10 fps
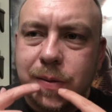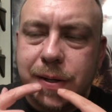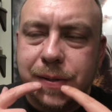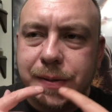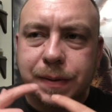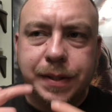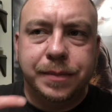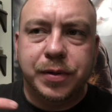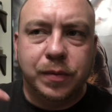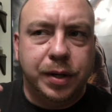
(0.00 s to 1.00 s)
edge of your
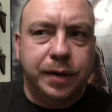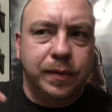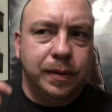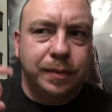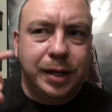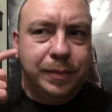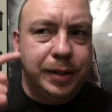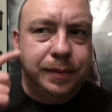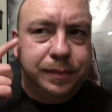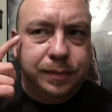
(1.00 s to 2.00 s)
lips or whatever, or
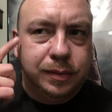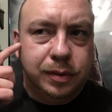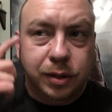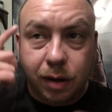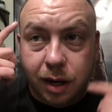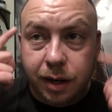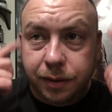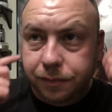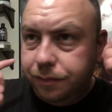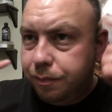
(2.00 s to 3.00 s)
maybe your
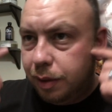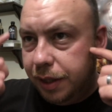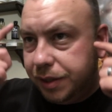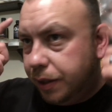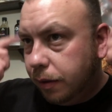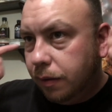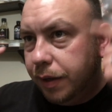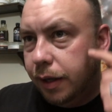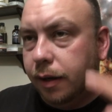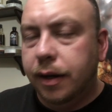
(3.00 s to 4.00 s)
odd place here or
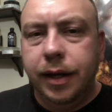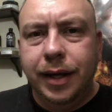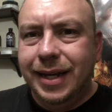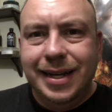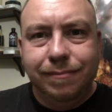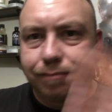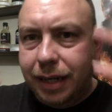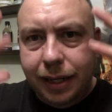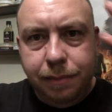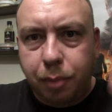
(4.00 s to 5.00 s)
there.
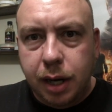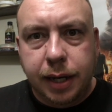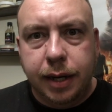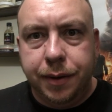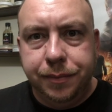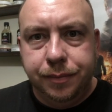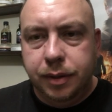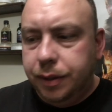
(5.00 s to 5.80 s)
But I didn't break out.